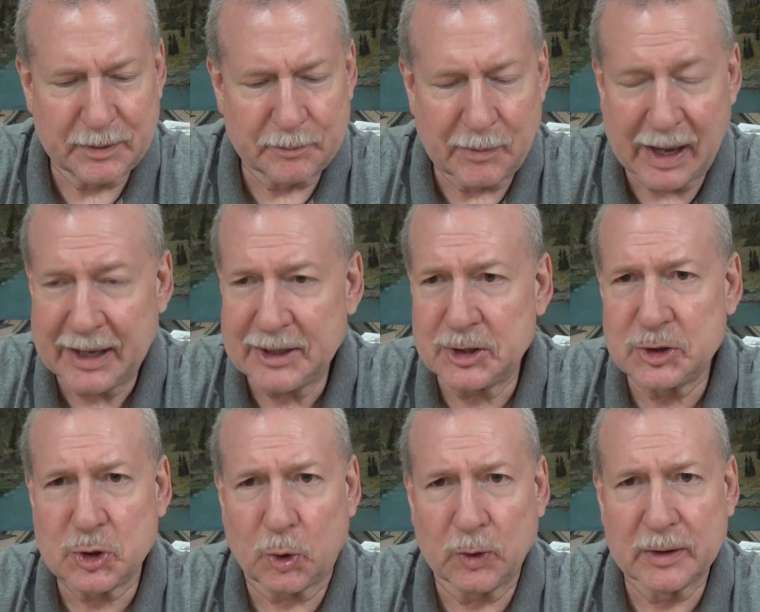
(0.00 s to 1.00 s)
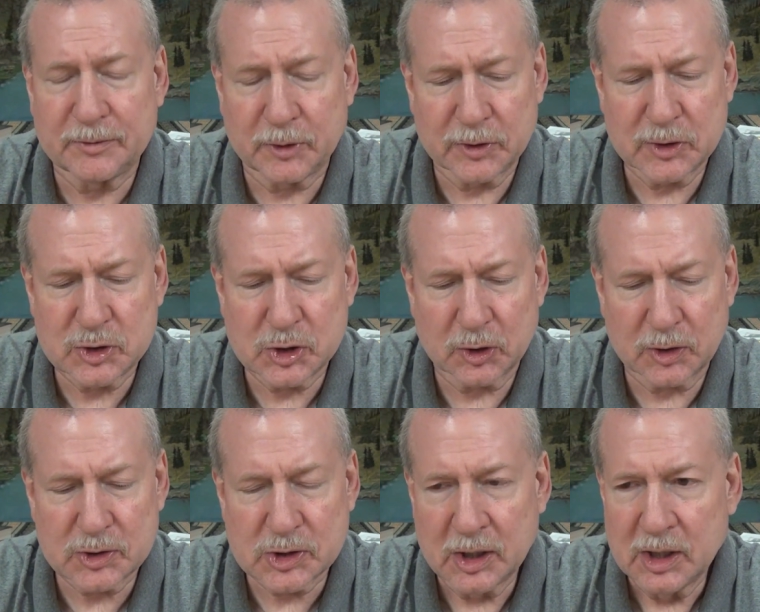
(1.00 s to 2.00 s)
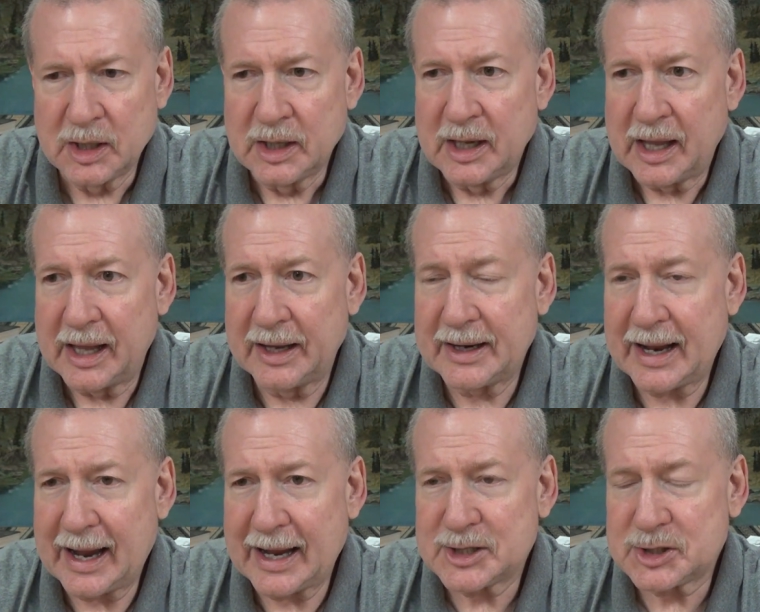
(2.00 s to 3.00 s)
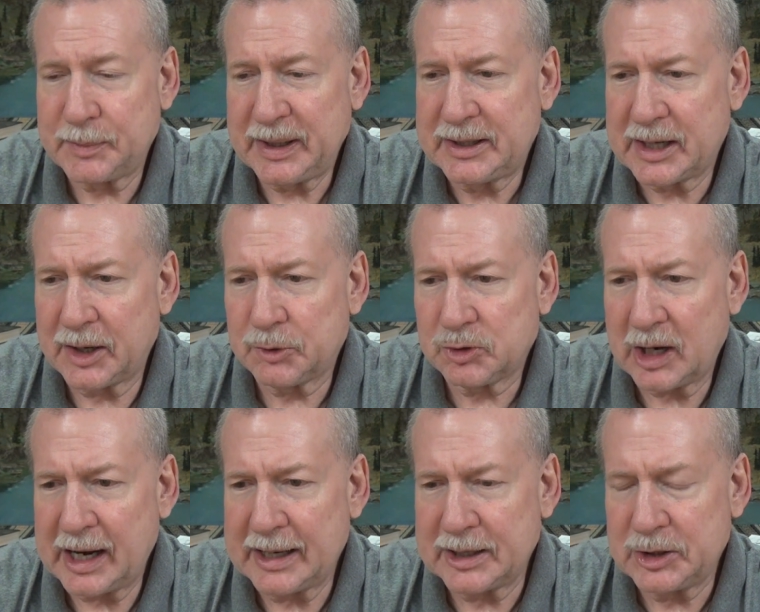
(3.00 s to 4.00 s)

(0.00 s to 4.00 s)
mandatory for the church, and it has to be done right.